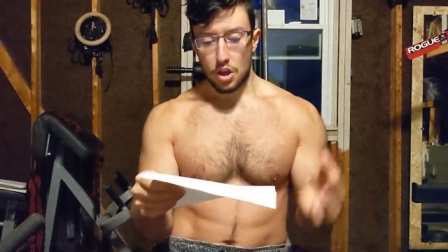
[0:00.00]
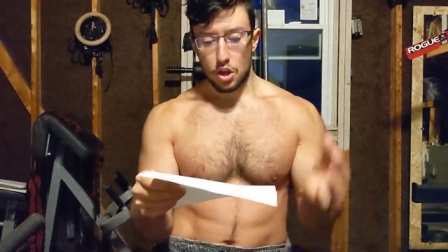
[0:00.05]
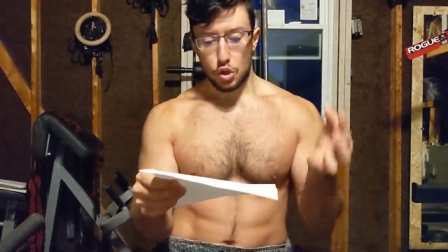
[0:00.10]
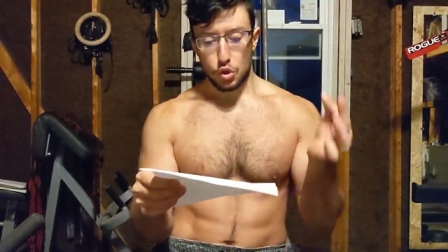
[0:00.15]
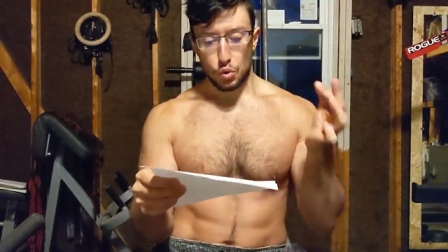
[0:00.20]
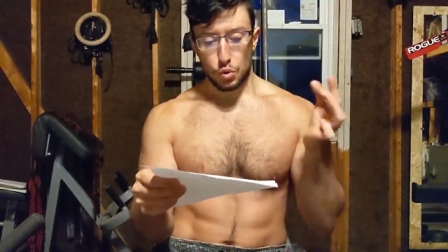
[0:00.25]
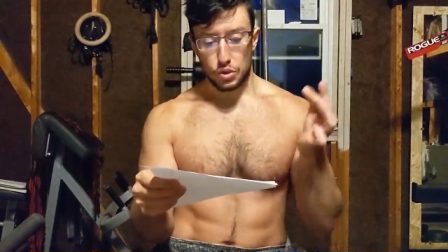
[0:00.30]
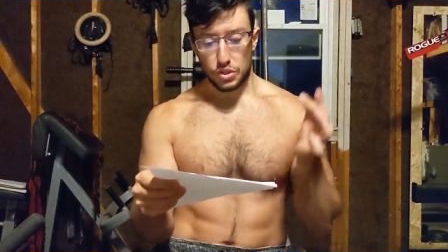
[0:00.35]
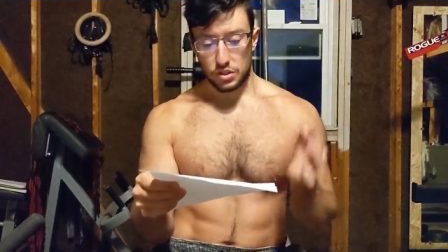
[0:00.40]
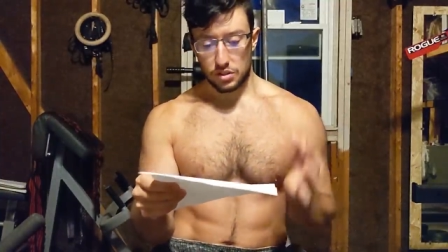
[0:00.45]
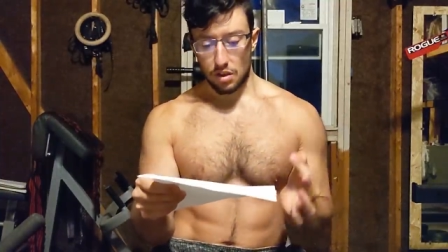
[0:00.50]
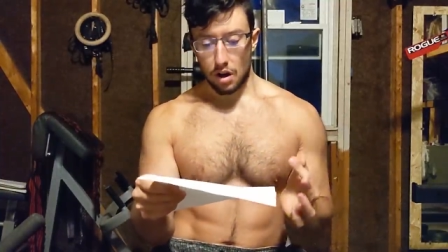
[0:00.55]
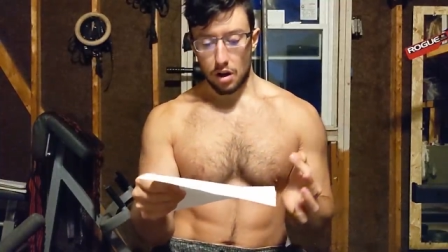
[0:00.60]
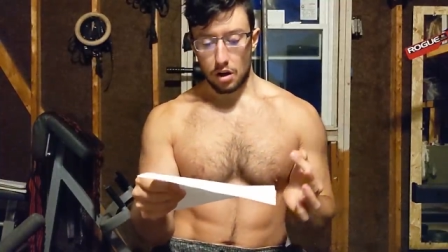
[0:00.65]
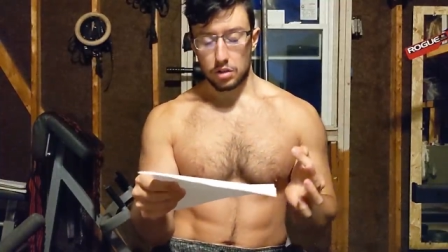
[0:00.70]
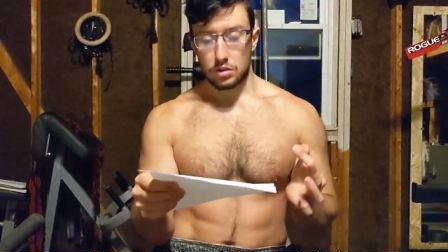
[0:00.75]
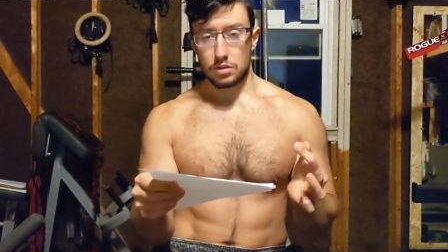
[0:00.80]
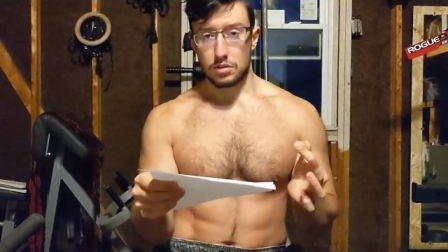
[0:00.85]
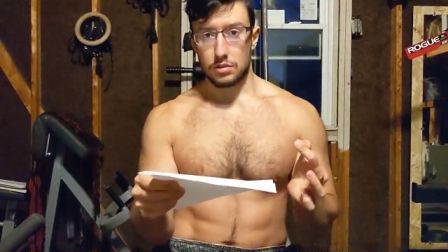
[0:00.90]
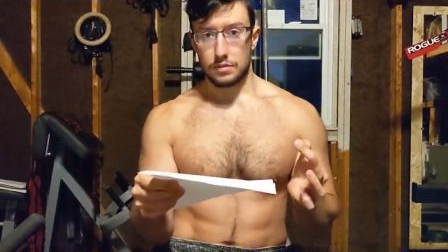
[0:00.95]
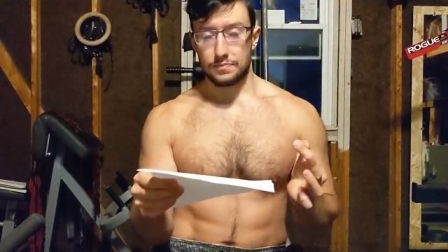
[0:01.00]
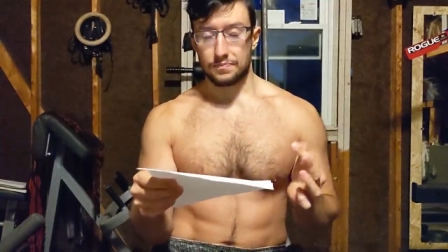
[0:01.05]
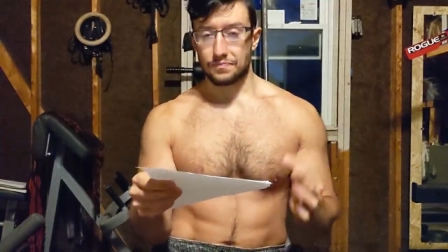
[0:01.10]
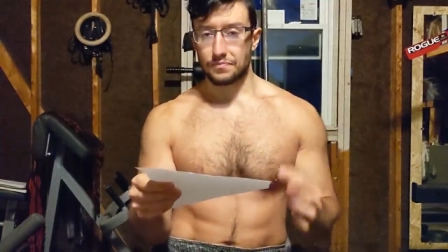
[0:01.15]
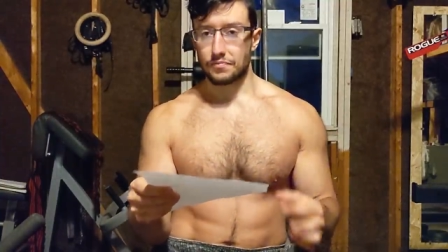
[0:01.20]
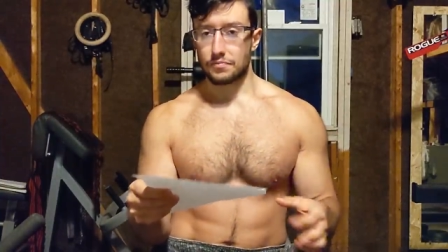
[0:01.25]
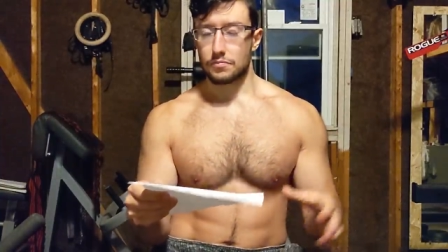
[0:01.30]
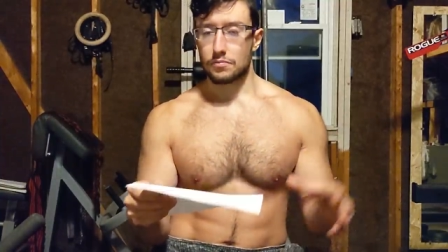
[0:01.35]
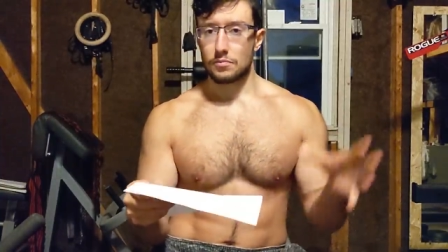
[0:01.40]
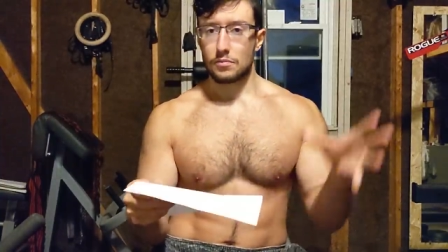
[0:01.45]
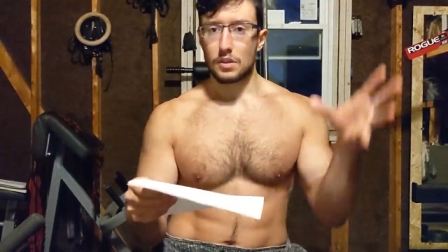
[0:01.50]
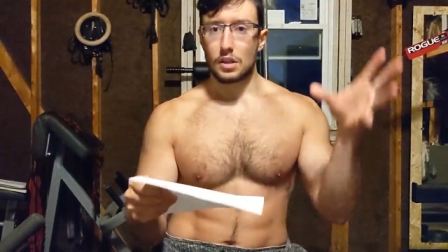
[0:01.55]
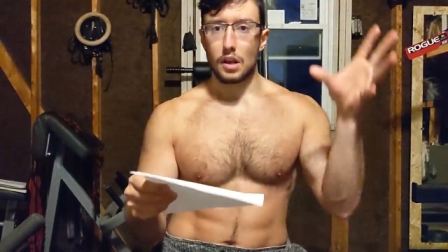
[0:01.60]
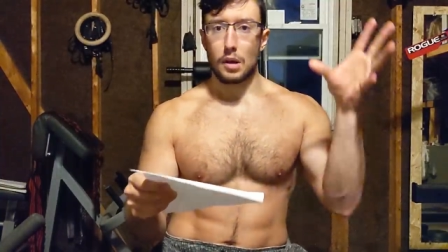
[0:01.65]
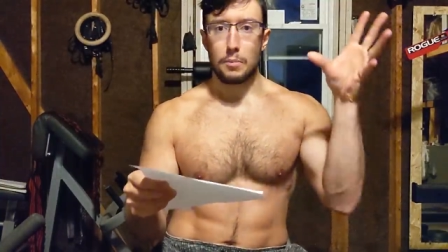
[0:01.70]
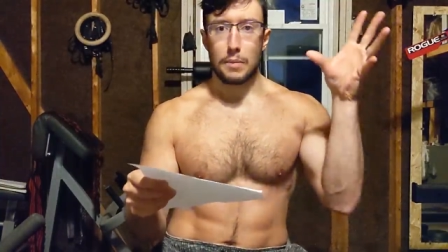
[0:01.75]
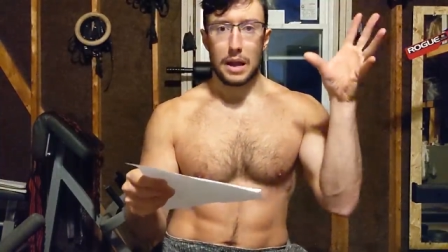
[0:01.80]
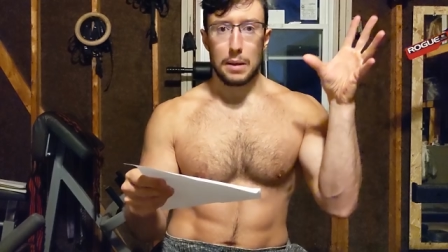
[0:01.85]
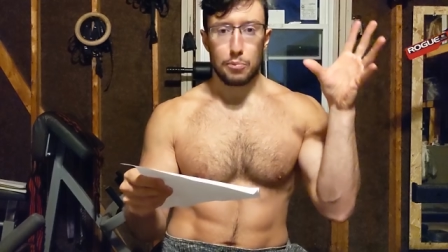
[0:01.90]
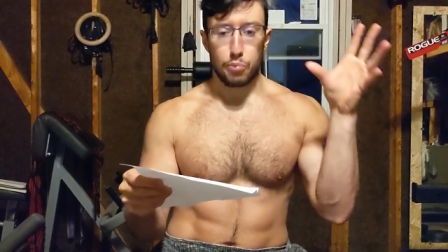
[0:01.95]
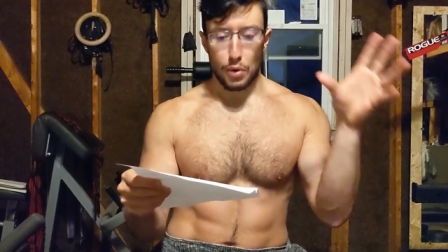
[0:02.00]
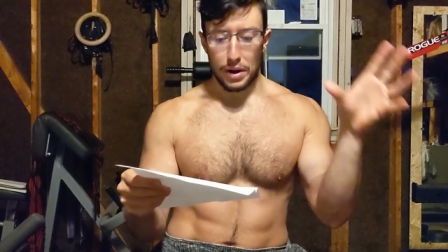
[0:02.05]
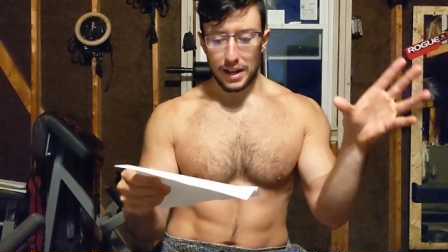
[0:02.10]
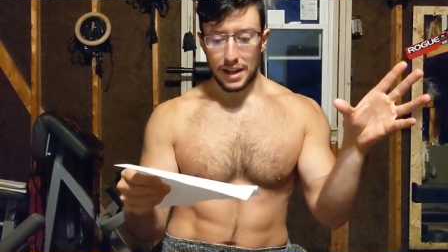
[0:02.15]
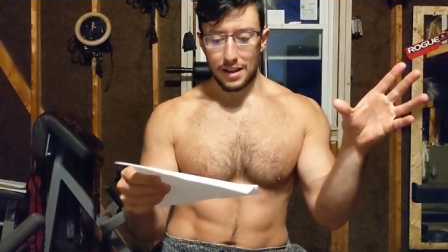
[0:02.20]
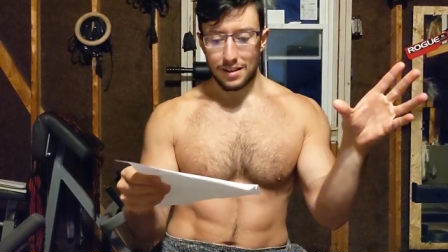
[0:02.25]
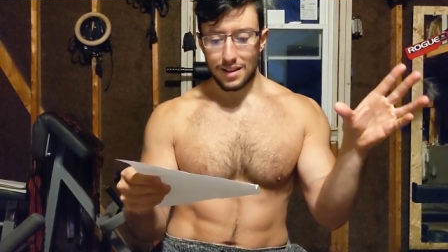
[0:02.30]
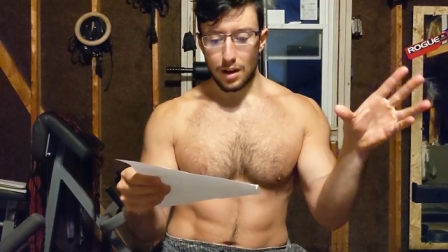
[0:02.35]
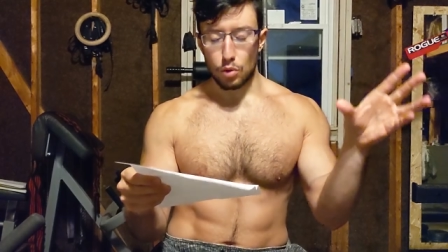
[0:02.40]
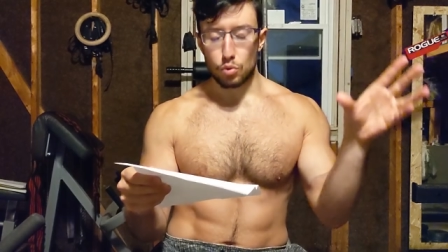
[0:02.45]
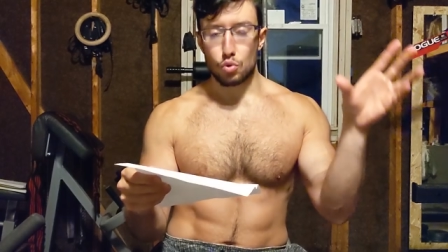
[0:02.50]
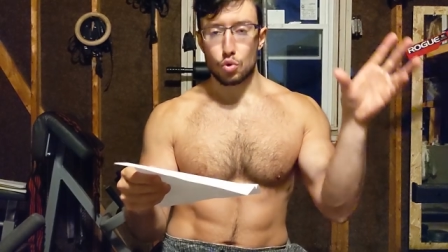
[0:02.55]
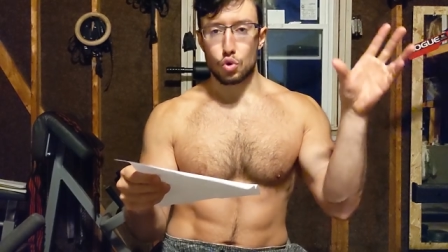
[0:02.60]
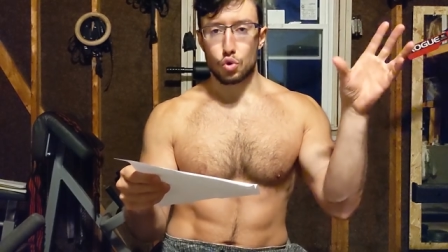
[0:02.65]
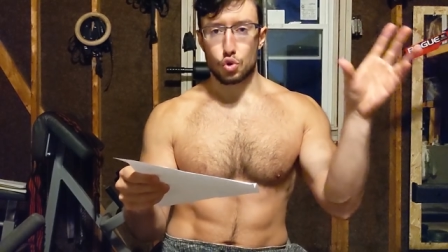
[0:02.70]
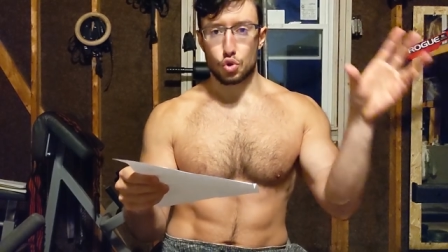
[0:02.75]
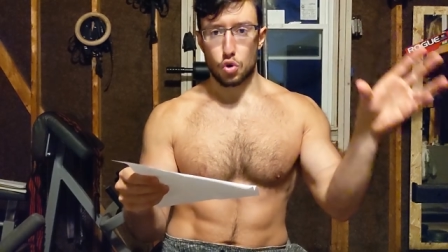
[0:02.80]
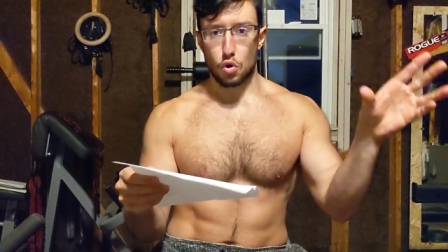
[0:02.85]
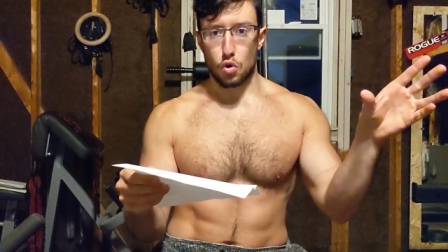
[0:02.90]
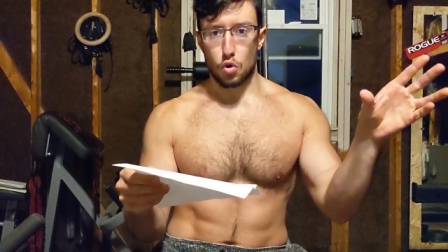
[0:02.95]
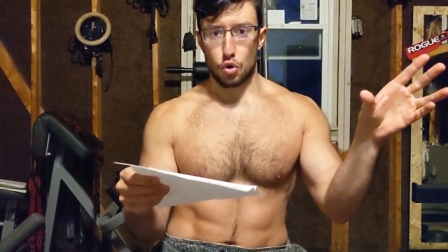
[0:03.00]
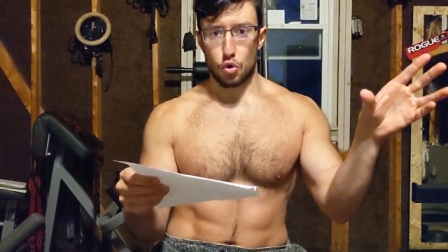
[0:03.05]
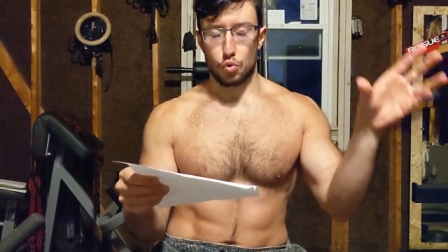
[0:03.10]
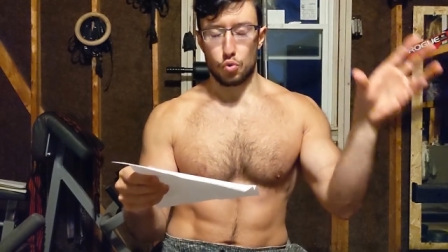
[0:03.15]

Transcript: You start by breaking down the strong,